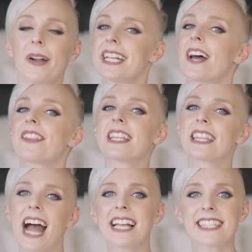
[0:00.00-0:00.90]
right, now the
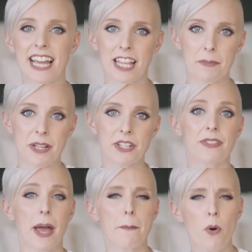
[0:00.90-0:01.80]
last element
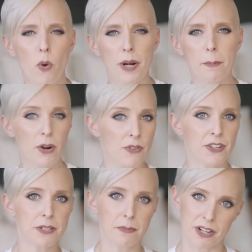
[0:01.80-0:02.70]
of that porn
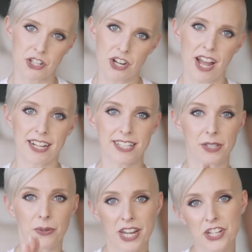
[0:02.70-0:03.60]
perfect money shot is
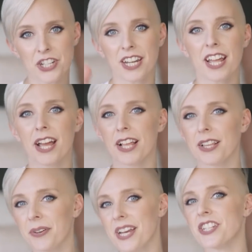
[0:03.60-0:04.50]
location,
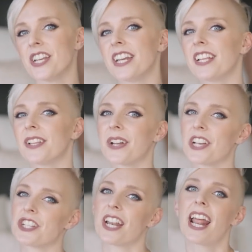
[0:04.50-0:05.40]
location,
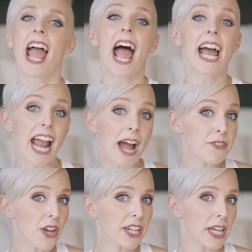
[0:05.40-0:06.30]
location. And I'm
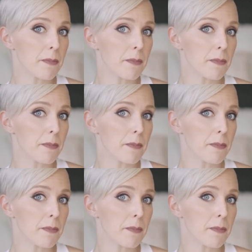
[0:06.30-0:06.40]
talking